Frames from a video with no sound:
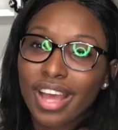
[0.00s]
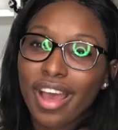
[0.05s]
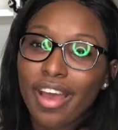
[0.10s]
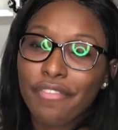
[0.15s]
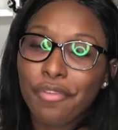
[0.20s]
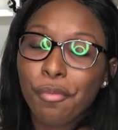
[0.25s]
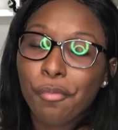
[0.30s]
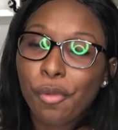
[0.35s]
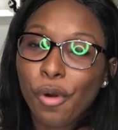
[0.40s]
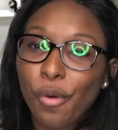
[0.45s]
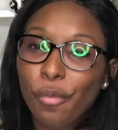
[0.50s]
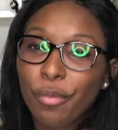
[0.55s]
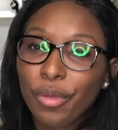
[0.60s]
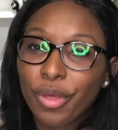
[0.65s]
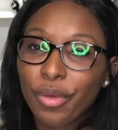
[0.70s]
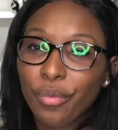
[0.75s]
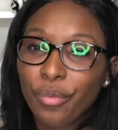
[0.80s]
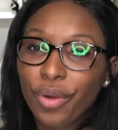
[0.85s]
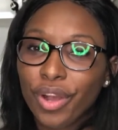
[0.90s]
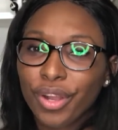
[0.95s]
have a
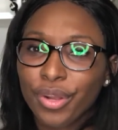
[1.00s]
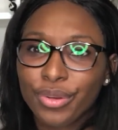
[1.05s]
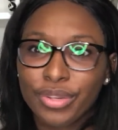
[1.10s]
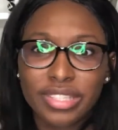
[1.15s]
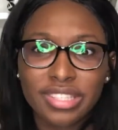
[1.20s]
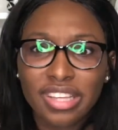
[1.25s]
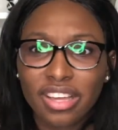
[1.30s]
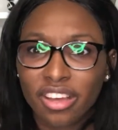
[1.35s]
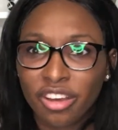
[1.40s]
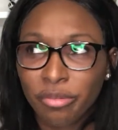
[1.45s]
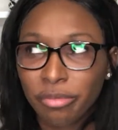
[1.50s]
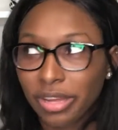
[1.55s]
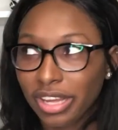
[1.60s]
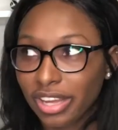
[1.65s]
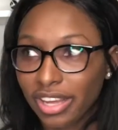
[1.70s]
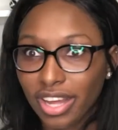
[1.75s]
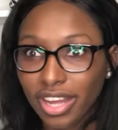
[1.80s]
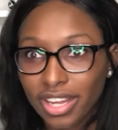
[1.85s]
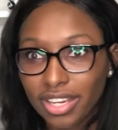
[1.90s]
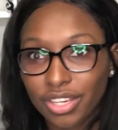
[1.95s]
moment where Queen's like, oh my
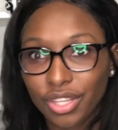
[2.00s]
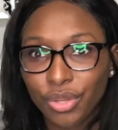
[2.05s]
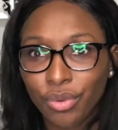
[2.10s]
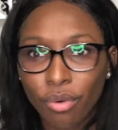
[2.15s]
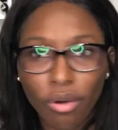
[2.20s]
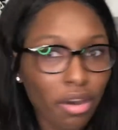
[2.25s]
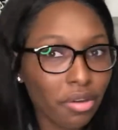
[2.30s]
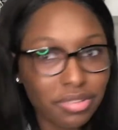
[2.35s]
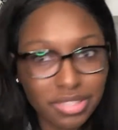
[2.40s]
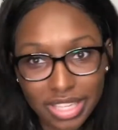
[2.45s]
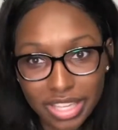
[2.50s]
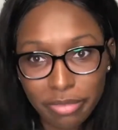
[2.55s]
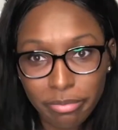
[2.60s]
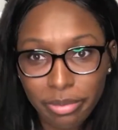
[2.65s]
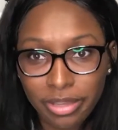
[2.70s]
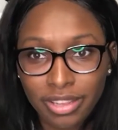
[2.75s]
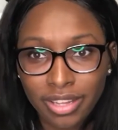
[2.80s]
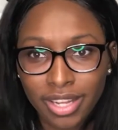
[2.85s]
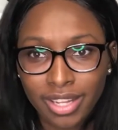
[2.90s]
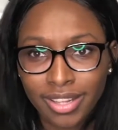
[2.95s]
God, do you always get
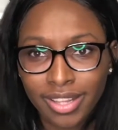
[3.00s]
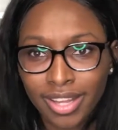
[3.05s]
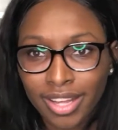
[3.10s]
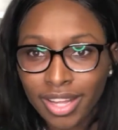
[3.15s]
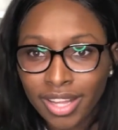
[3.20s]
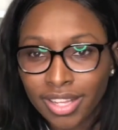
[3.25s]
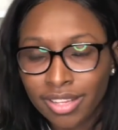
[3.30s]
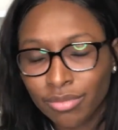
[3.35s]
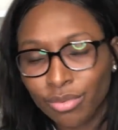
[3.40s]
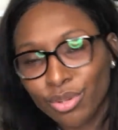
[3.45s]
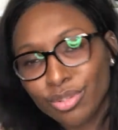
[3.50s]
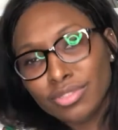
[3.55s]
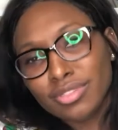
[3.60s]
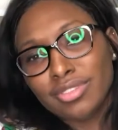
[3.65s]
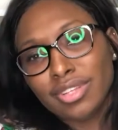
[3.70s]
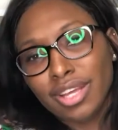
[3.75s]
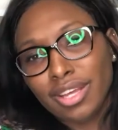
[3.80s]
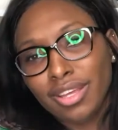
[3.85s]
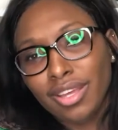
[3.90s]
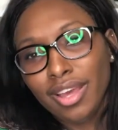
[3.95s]
beat like that? And Rosa's
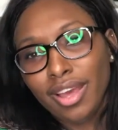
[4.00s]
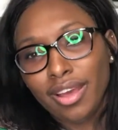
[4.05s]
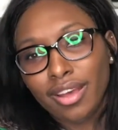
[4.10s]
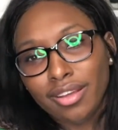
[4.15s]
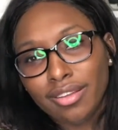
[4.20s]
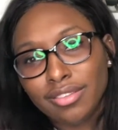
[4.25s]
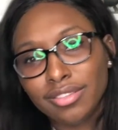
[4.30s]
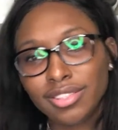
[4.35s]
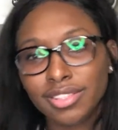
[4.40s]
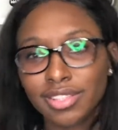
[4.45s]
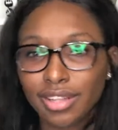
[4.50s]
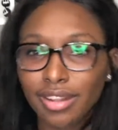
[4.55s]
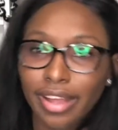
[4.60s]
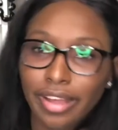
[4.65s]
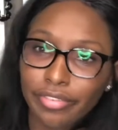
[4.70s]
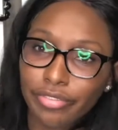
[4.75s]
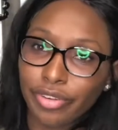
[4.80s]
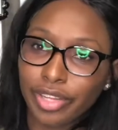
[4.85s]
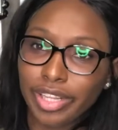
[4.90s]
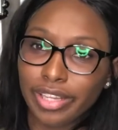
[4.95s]
like, yeah, it's the
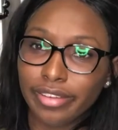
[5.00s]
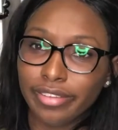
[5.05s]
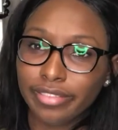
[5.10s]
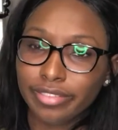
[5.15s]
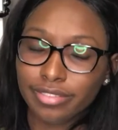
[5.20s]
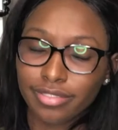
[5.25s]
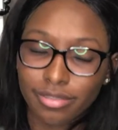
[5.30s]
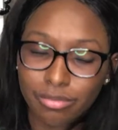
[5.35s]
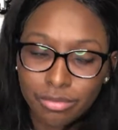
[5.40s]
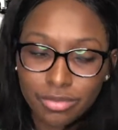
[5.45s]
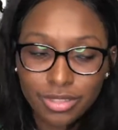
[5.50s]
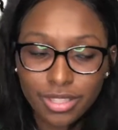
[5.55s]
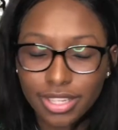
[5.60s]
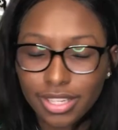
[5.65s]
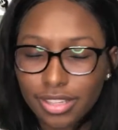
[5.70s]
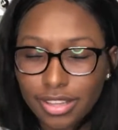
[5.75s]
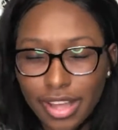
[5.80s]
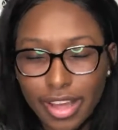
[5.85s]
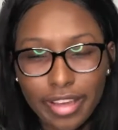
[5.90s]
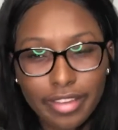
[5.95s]
life I live.
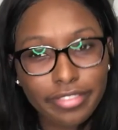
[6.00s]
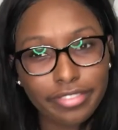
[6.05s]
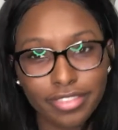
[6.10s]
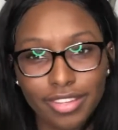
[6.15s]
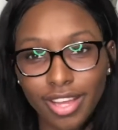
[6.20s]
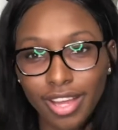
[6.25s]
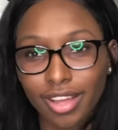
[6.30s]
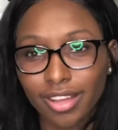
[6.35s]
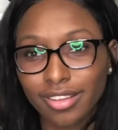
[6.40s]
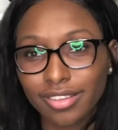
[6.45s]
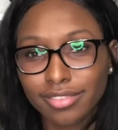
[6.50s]
Thug life. Yeah.